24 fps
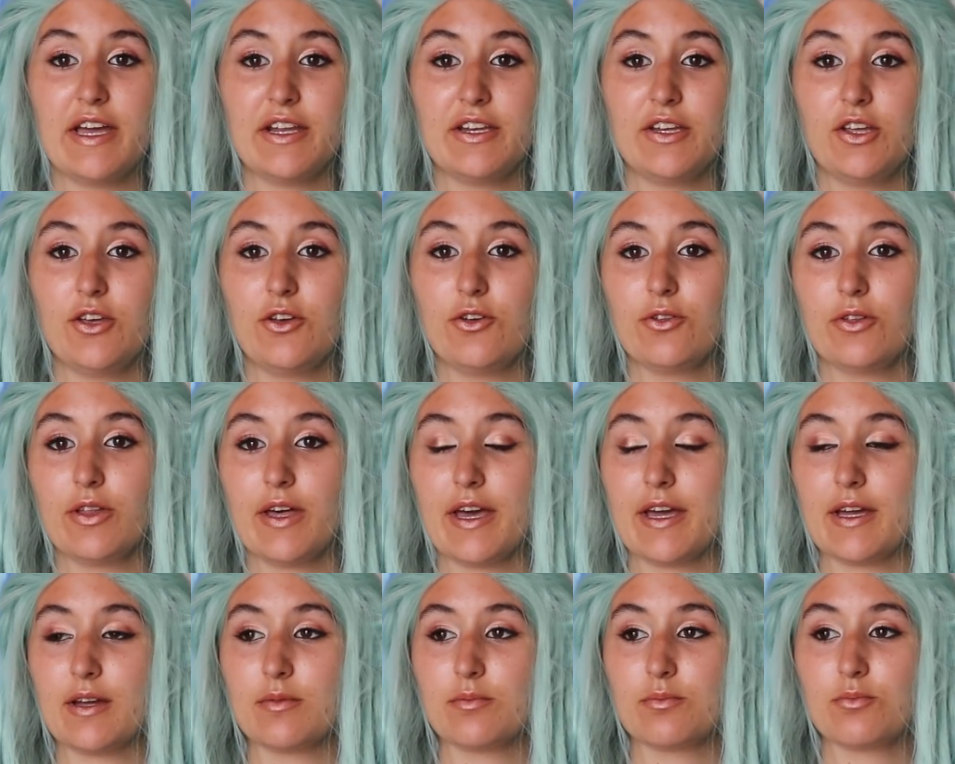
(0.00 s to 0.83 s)
and you
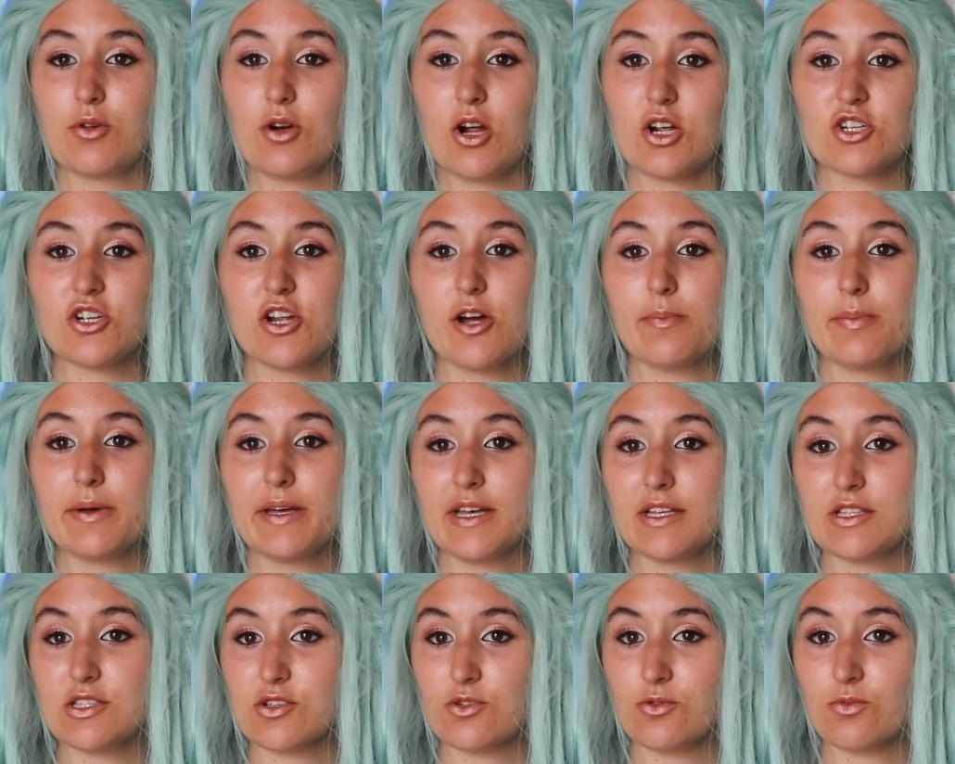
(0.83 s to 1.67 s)
like brush up
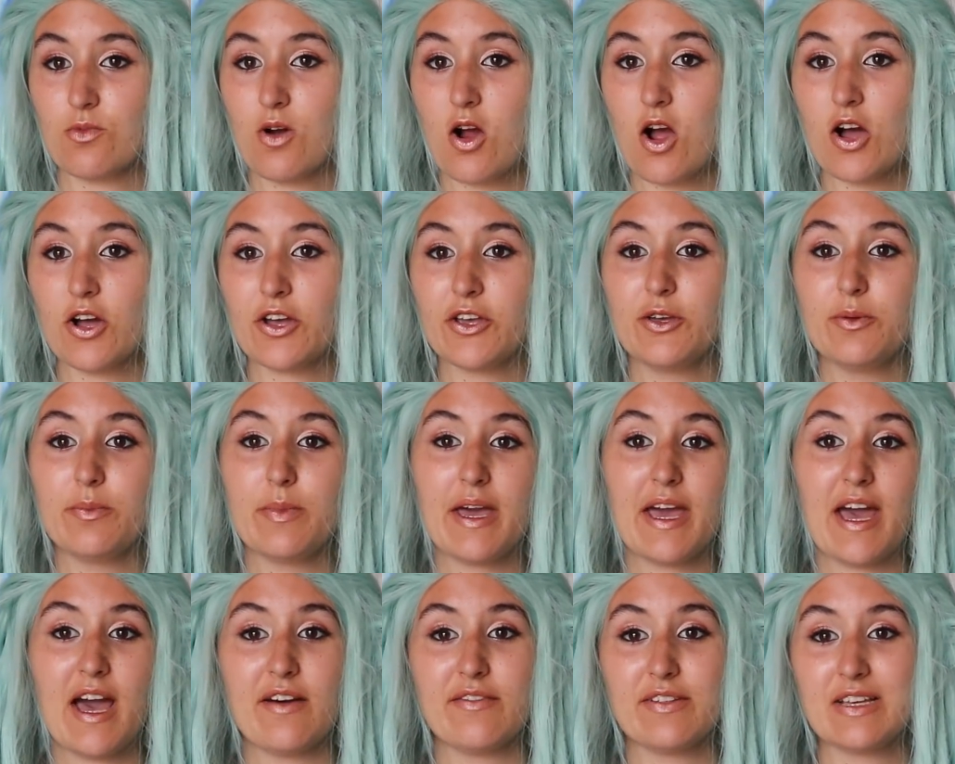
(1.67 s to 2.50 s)
against a rock, you
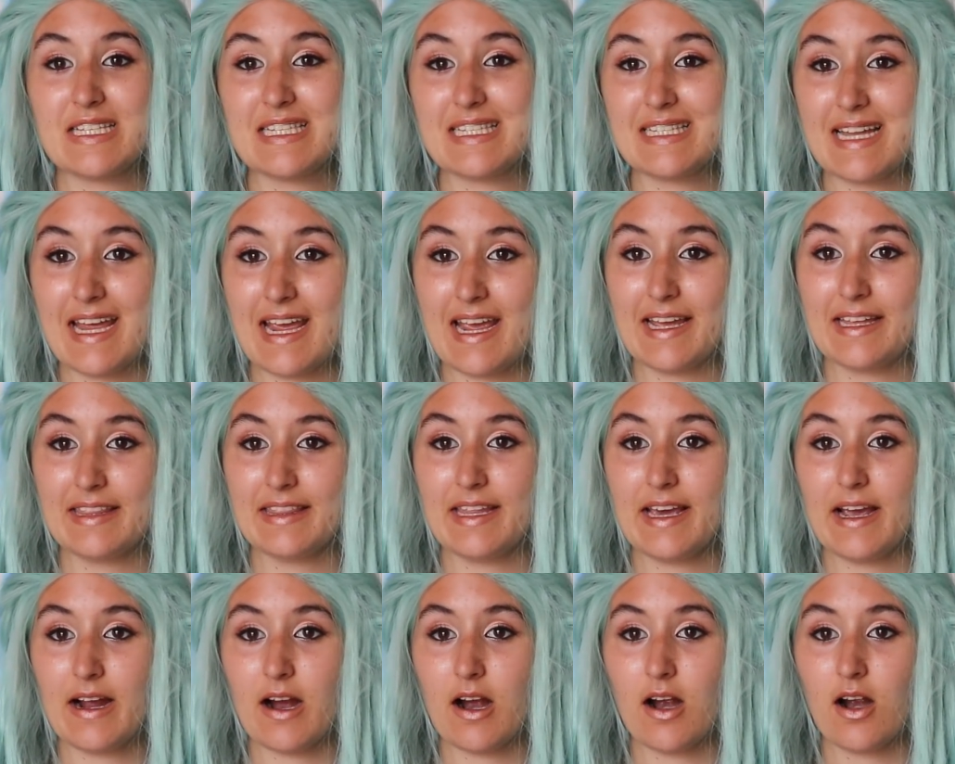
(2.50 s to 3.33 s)
may have a stain
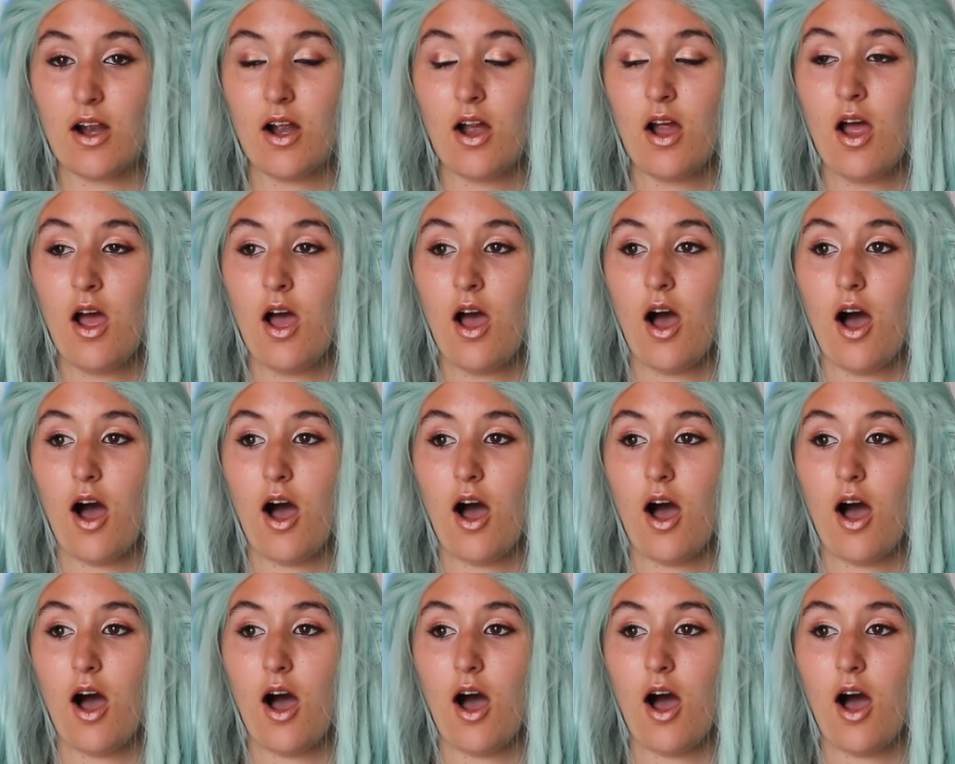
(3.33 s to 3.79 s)
there.